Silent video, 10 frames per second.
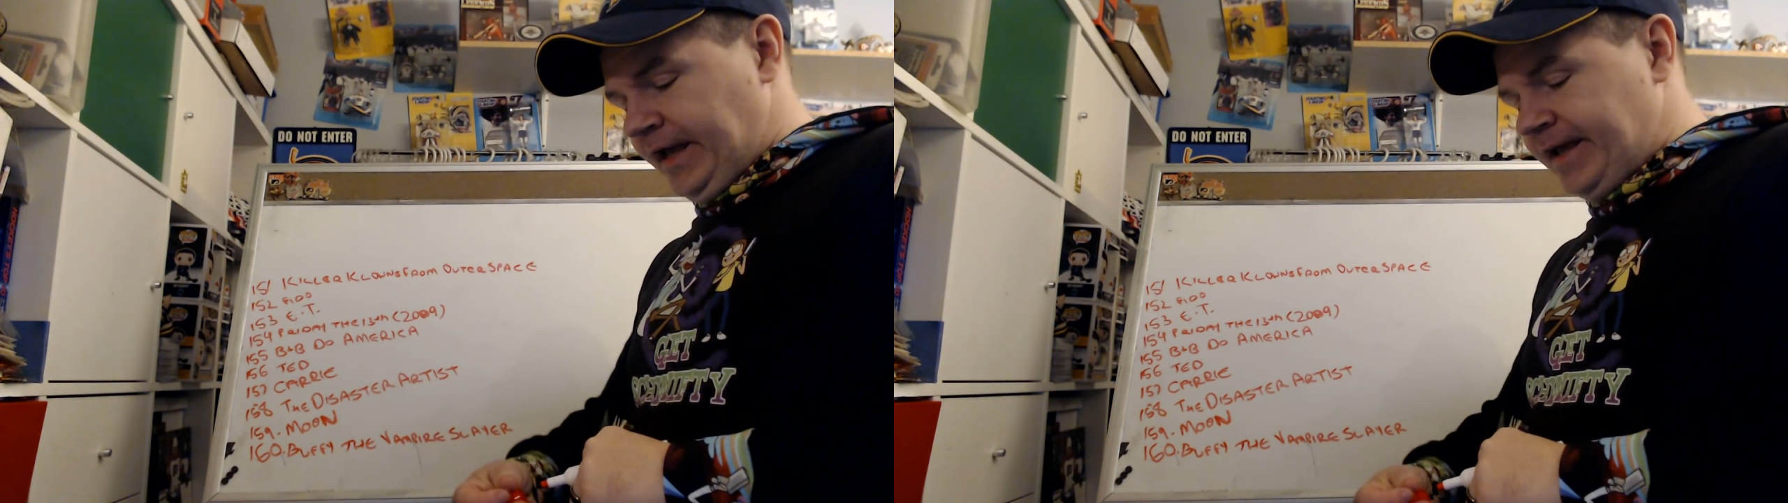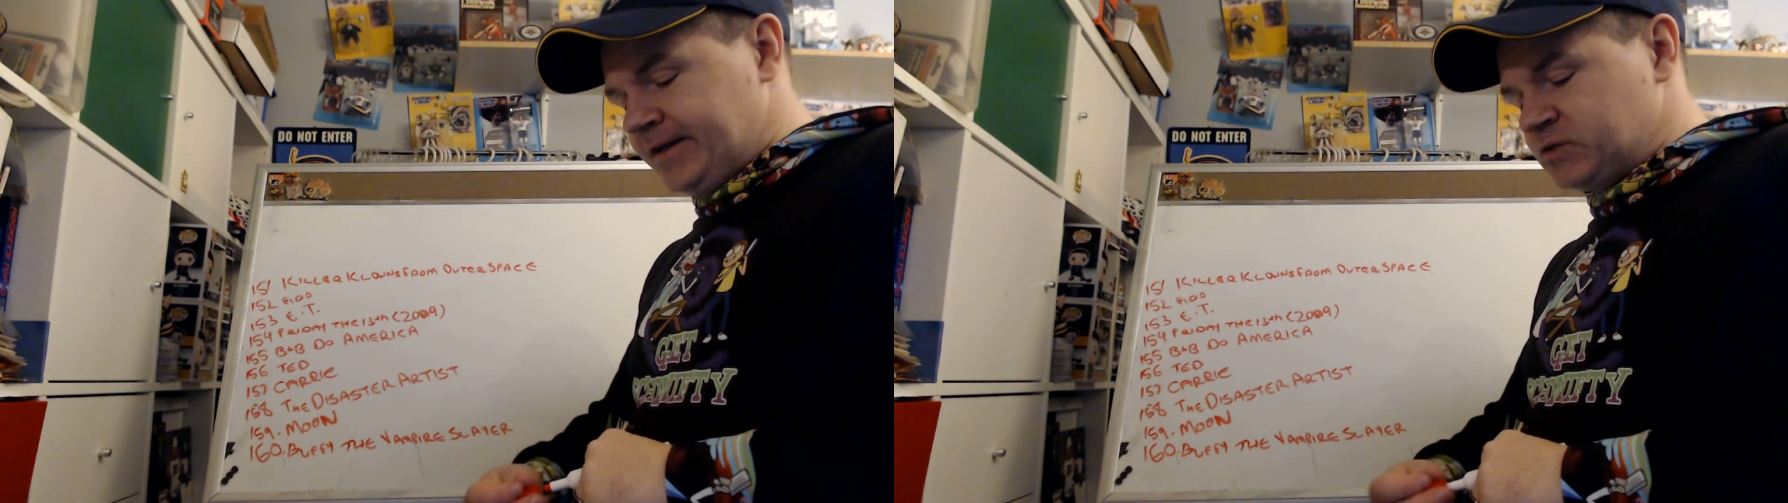
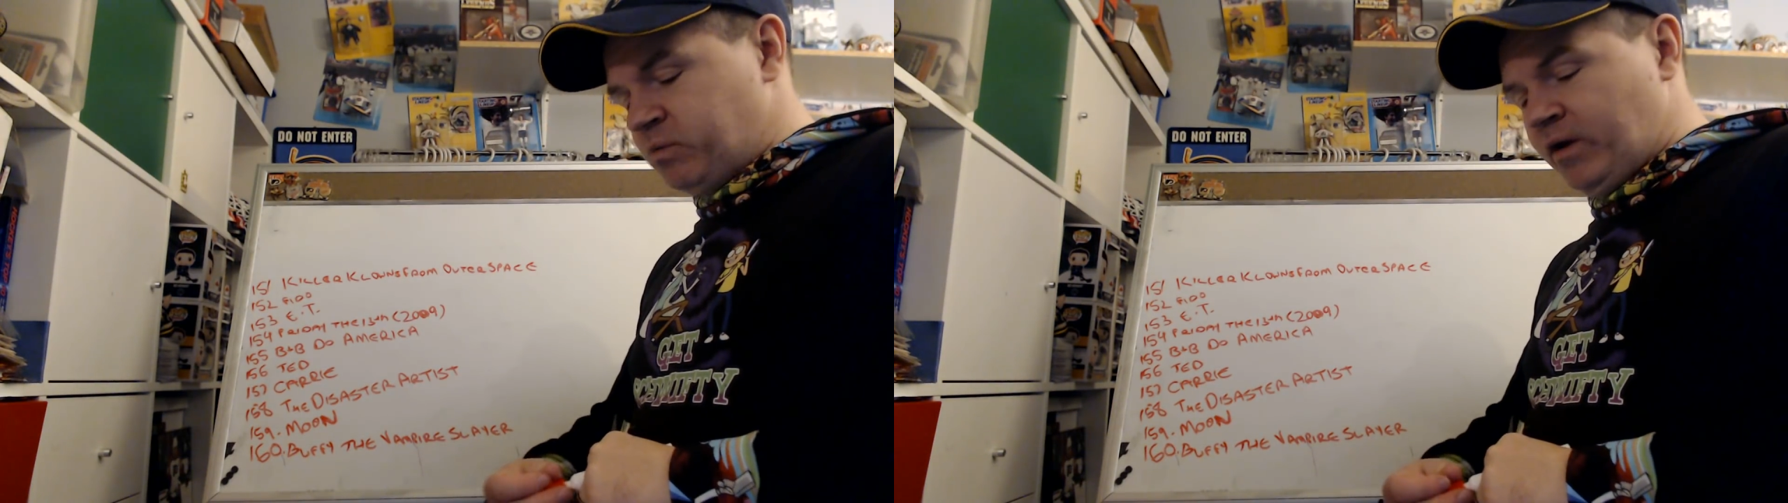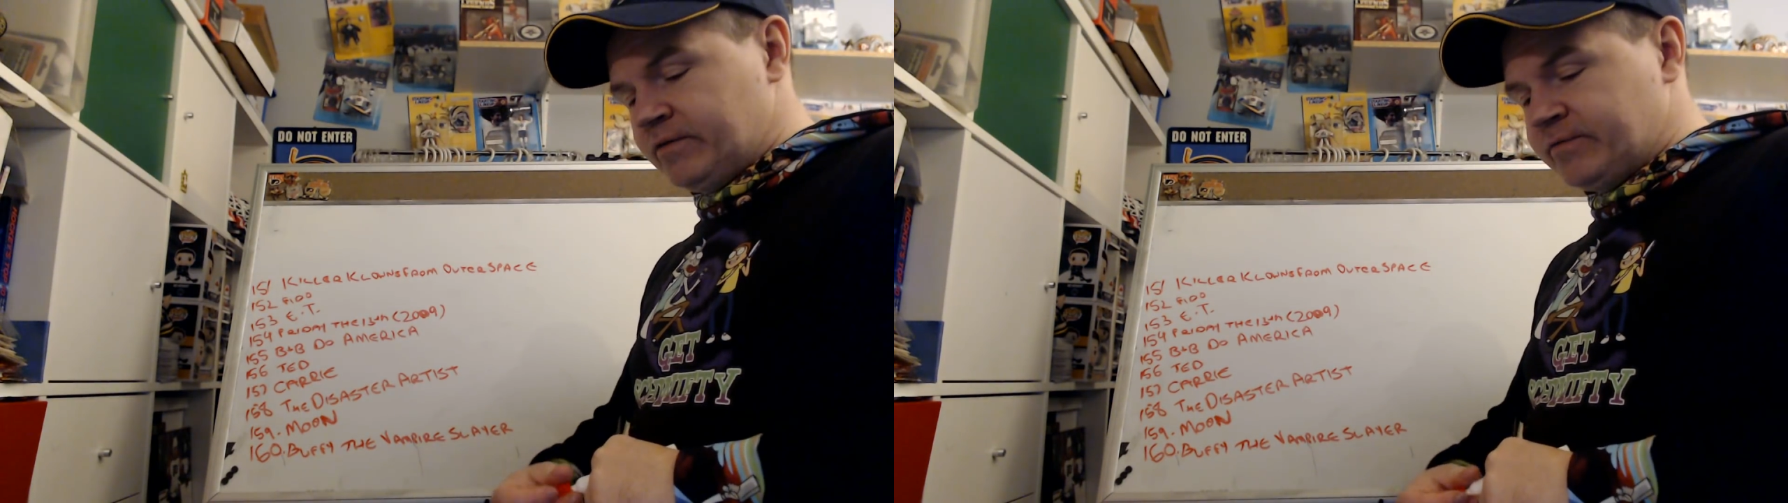It is
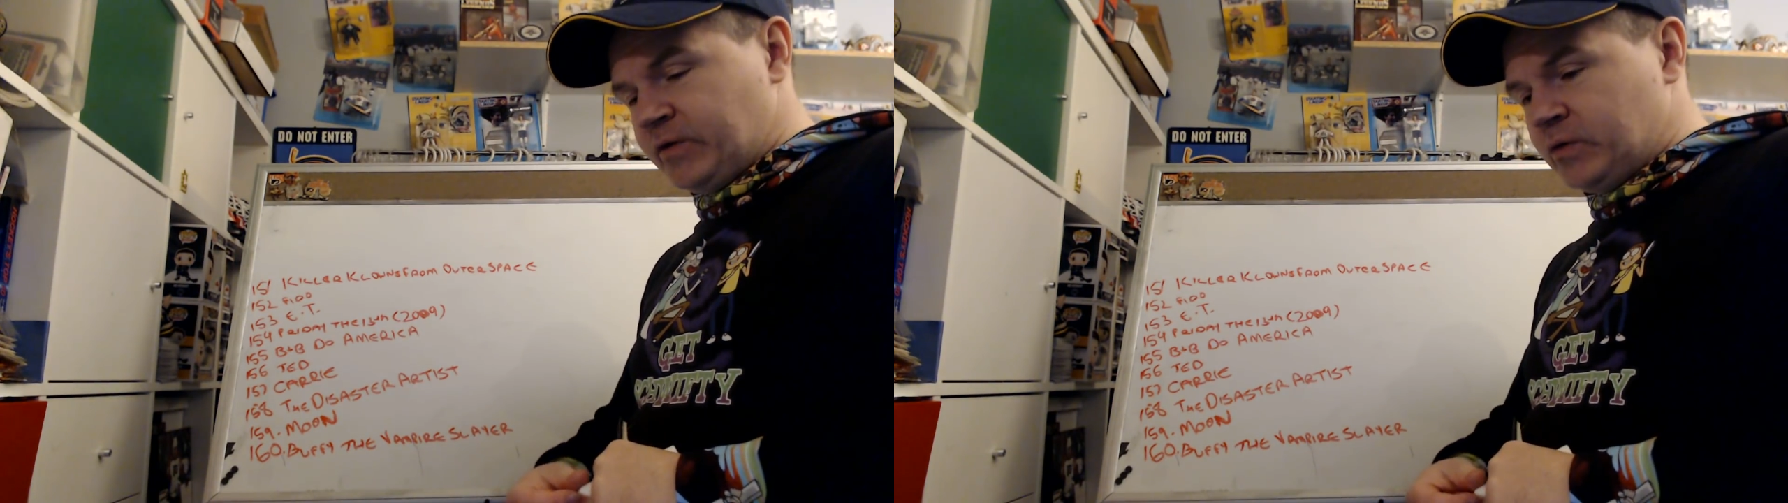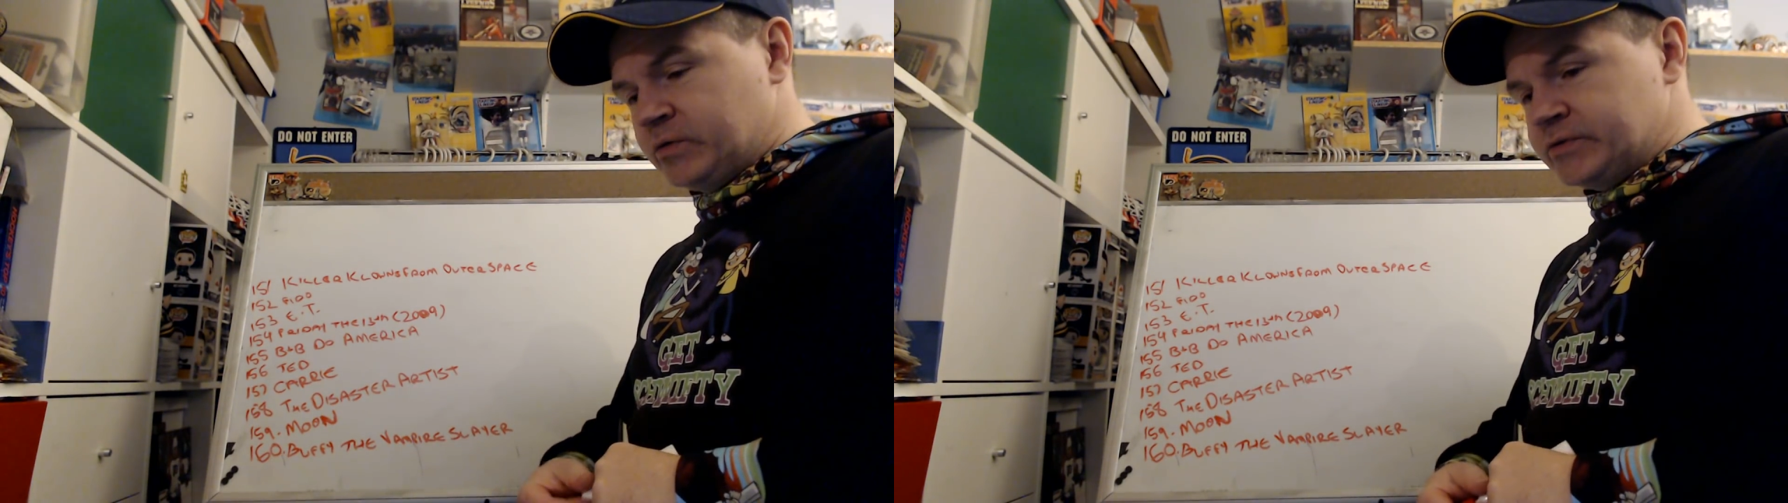one of
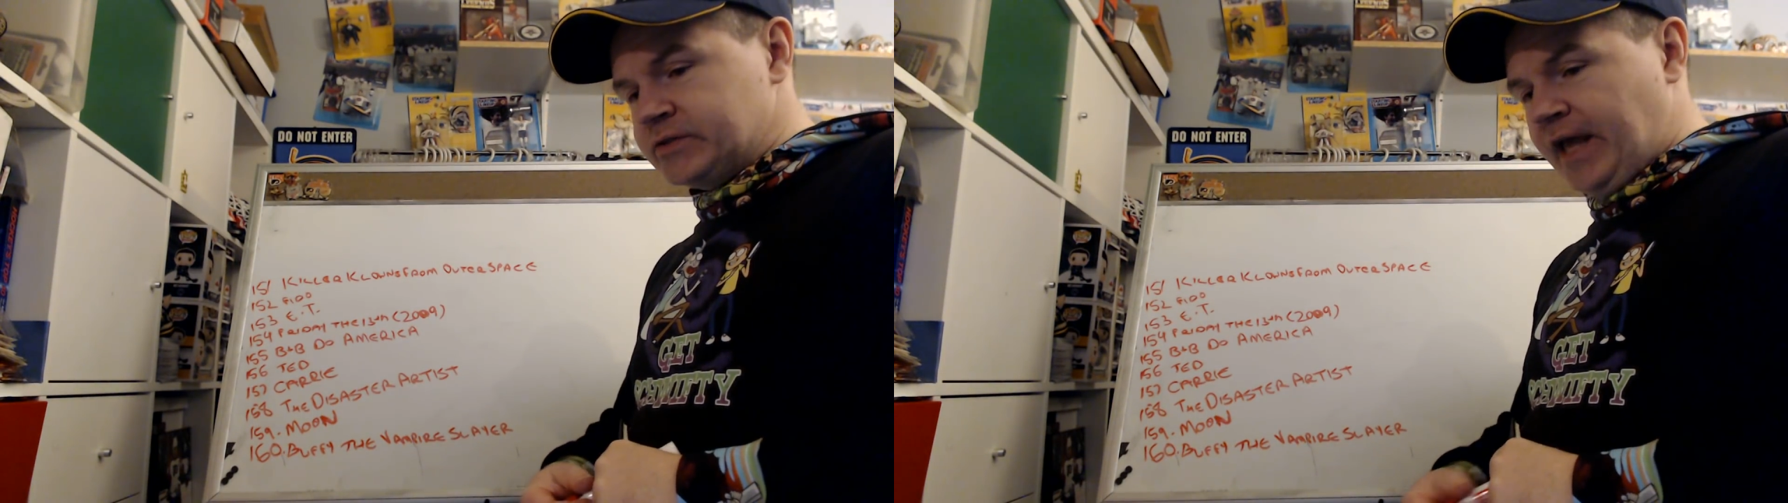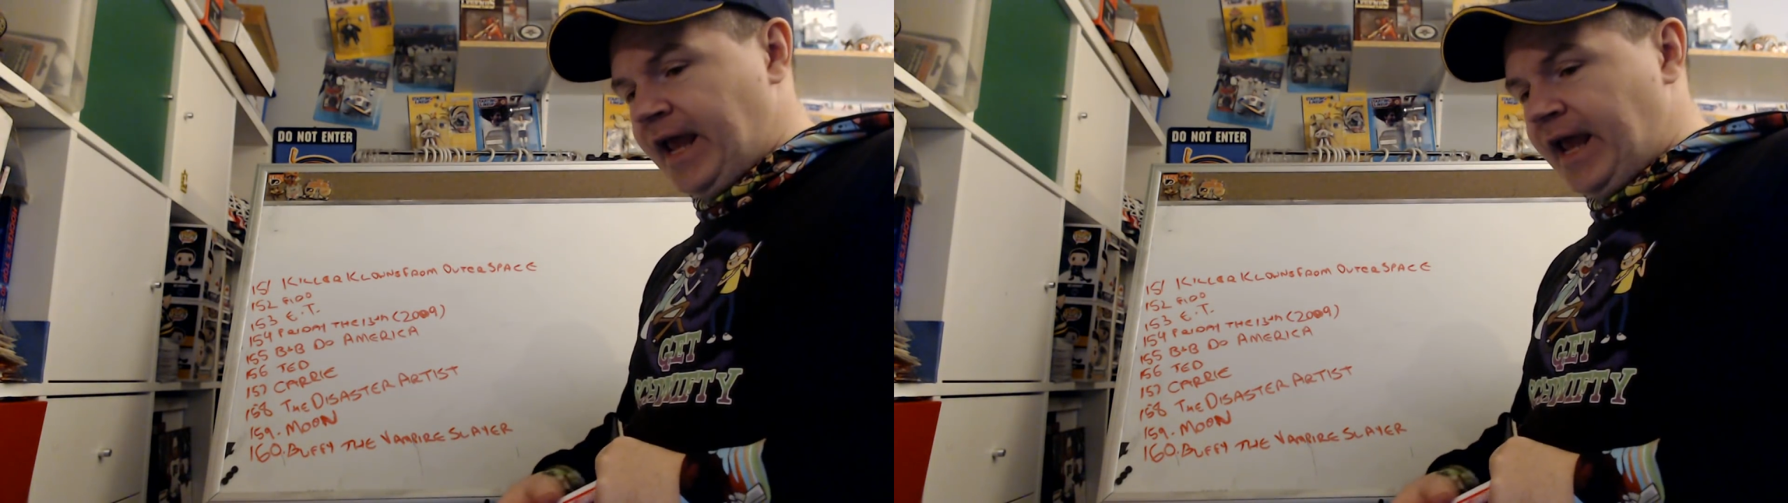those